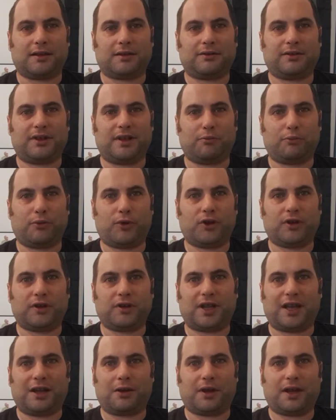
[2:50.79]
Tim Burton.
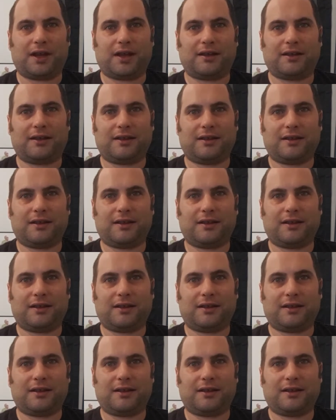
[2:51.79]
Now,